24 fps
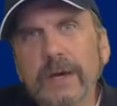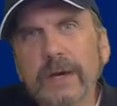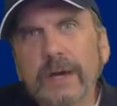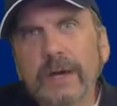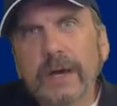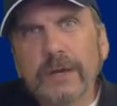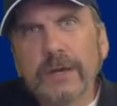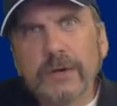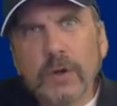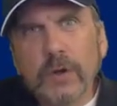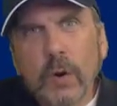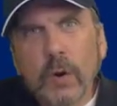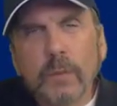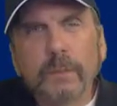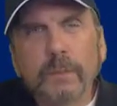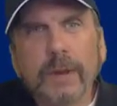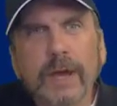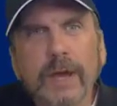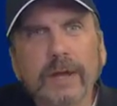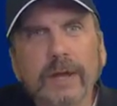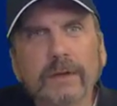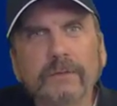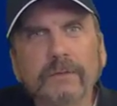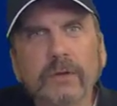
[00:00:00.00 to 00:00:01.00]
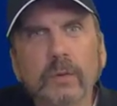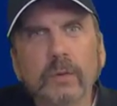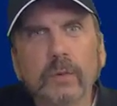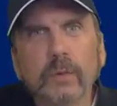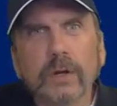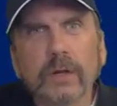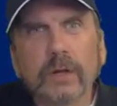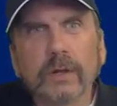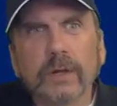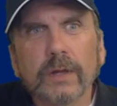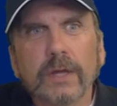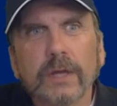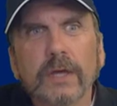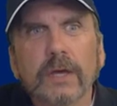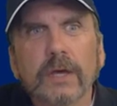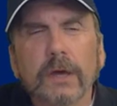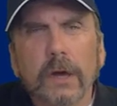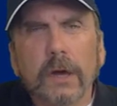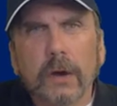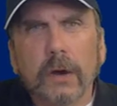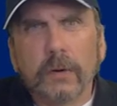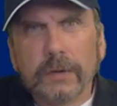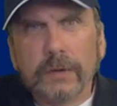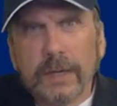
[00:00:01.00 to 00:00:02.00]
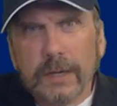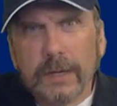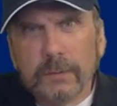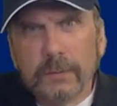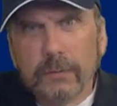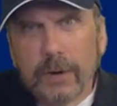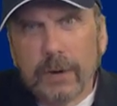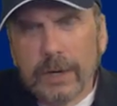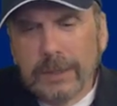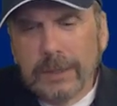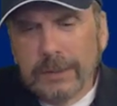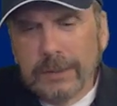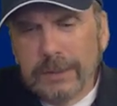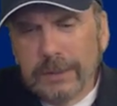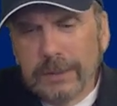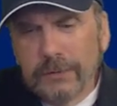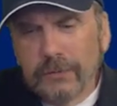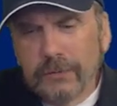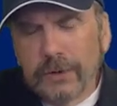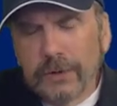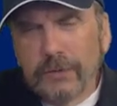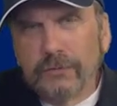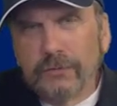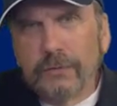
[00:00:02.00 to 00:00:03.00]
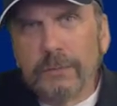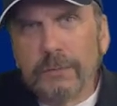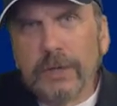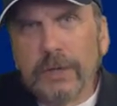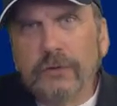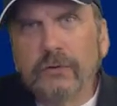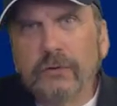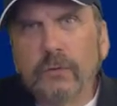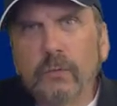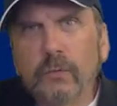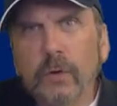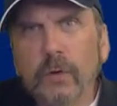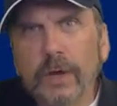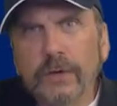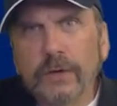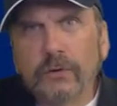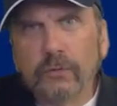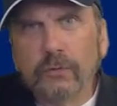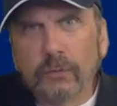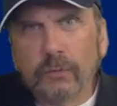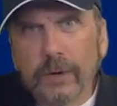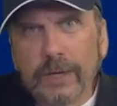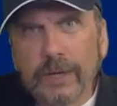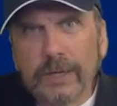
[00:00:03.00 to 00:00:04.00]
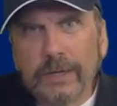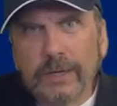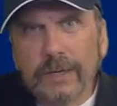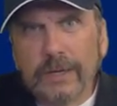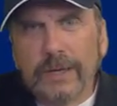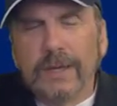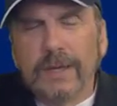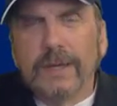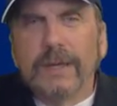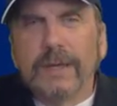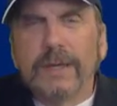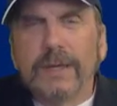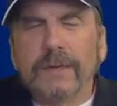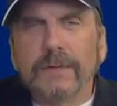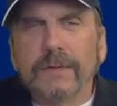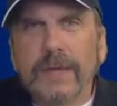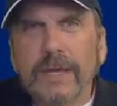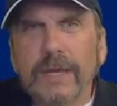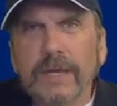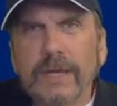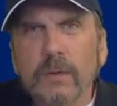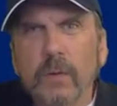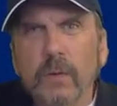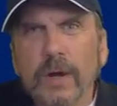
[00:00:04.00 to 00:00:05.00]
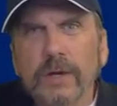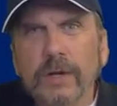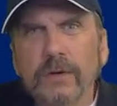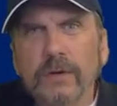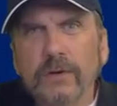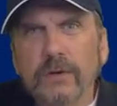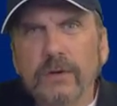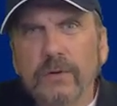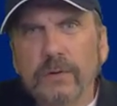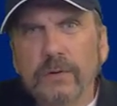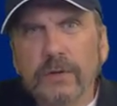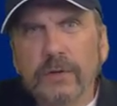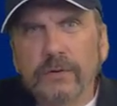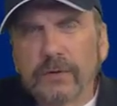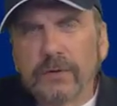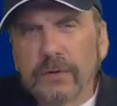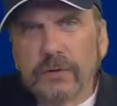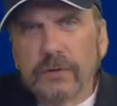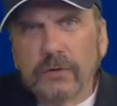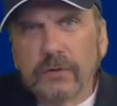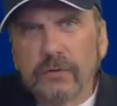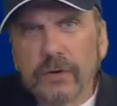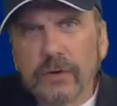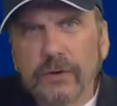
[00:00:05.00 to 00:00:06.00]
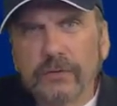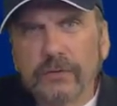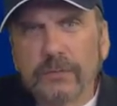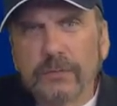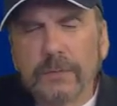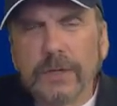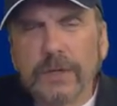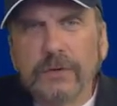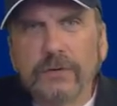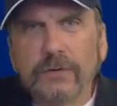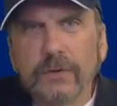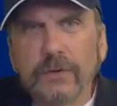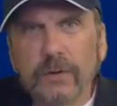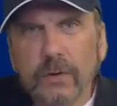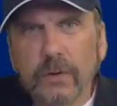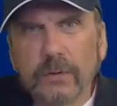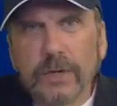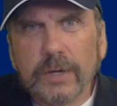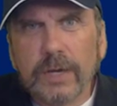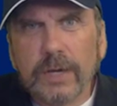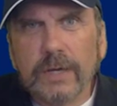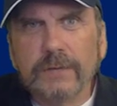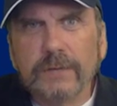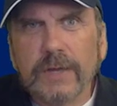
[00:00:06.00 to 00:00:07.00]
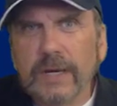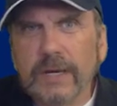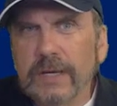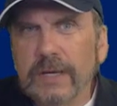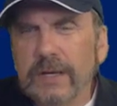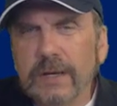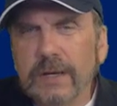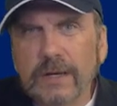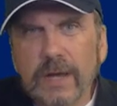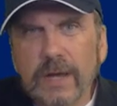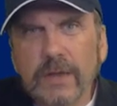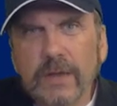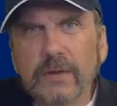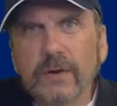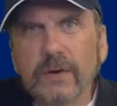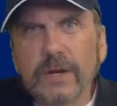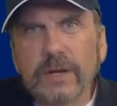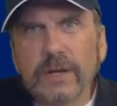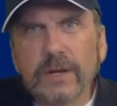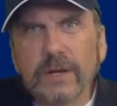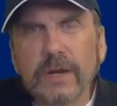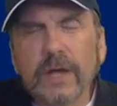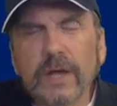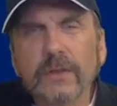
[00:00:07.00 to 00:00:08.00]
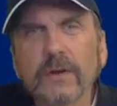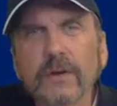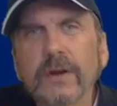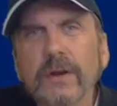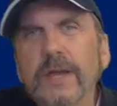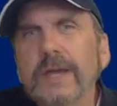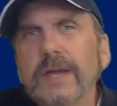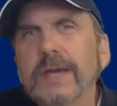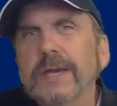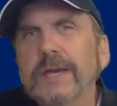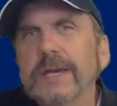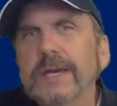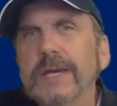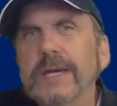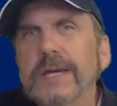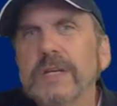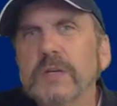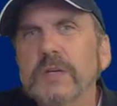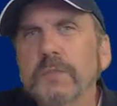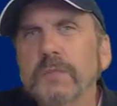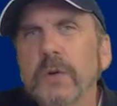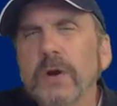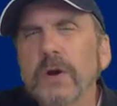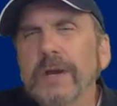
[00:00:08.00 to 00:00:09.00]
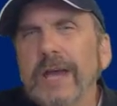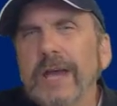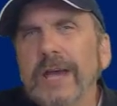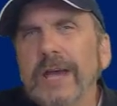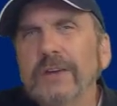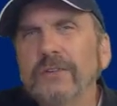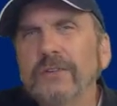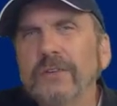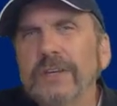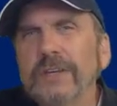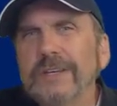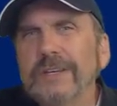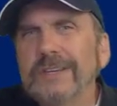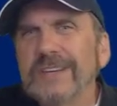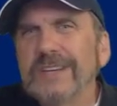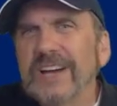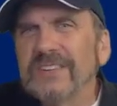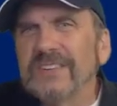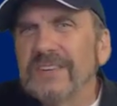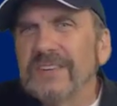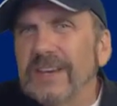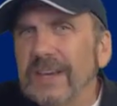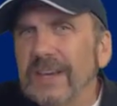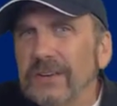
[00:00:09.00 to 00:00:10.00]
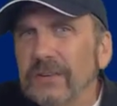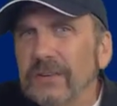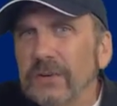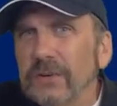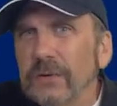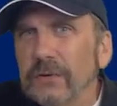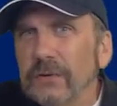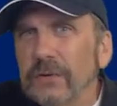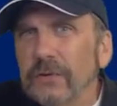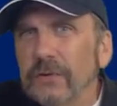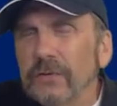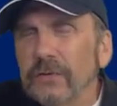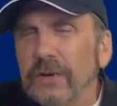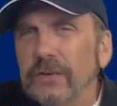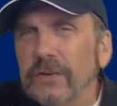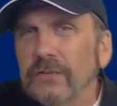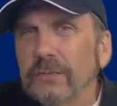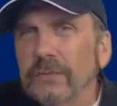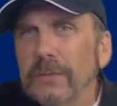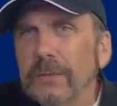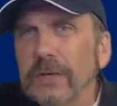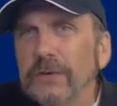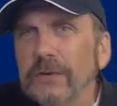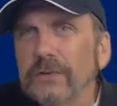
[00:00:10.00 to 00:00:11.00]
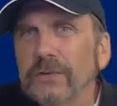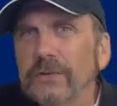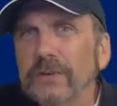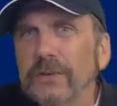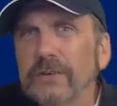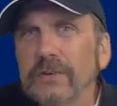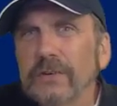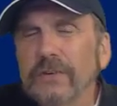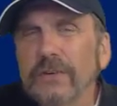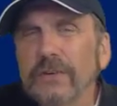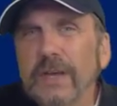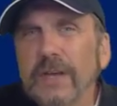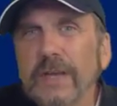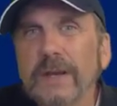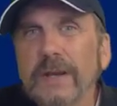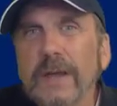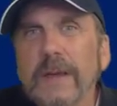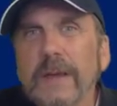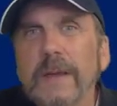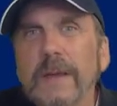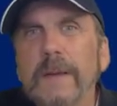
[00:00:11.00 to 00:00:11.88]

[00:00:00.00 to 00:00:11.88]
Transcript: a notepad, if you will. Okay, Bryan did transformation one, great. Then he wanted to do this other transformation, okay. Then he did another and another. And Spark actually doesn't execute the transformations, as I said,